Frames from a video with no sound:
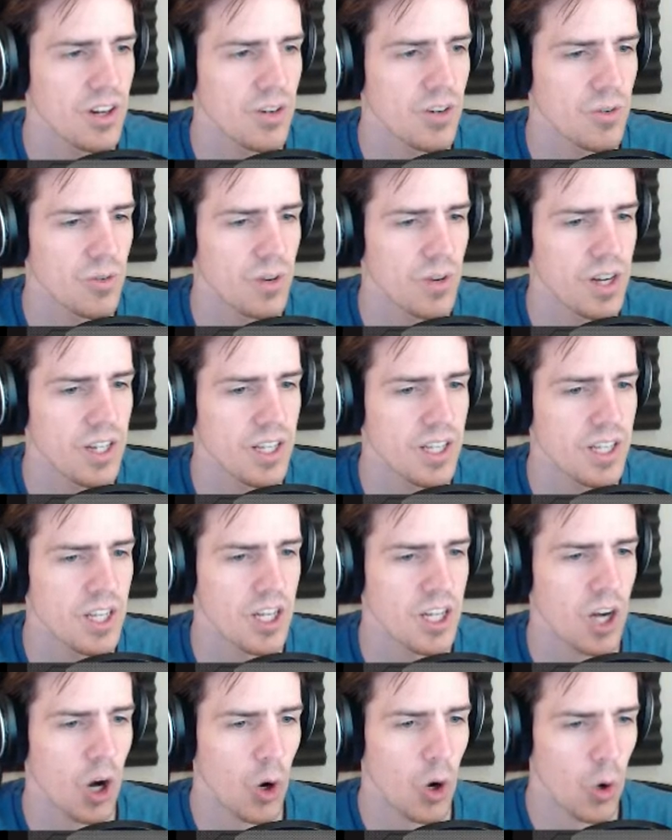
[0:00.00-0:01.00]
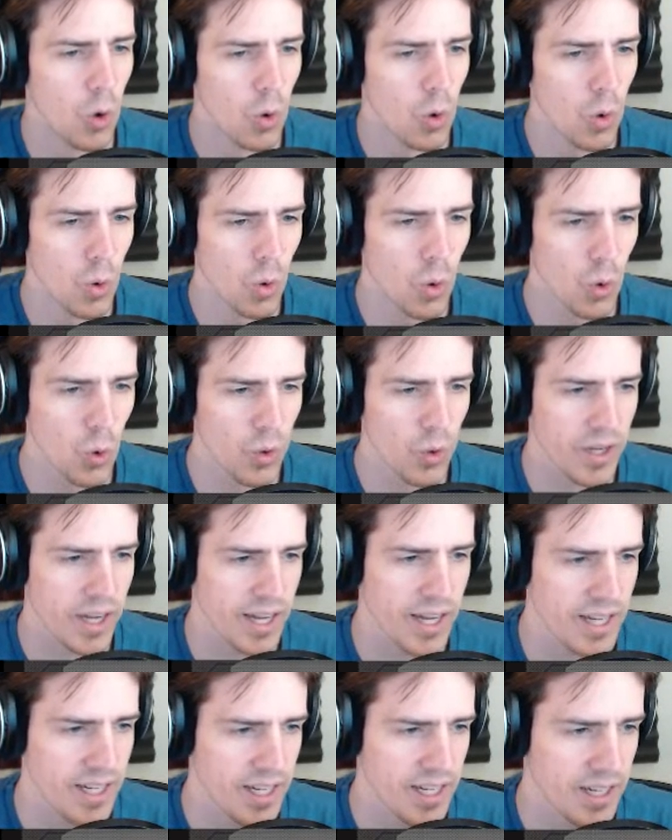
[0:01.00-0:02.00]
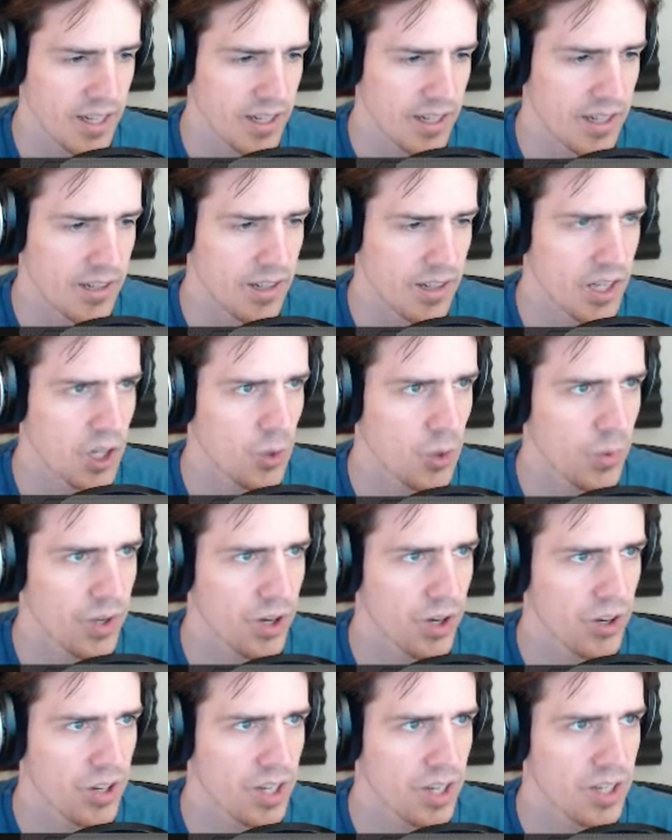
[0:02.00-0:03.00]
They are ready. Okay, now we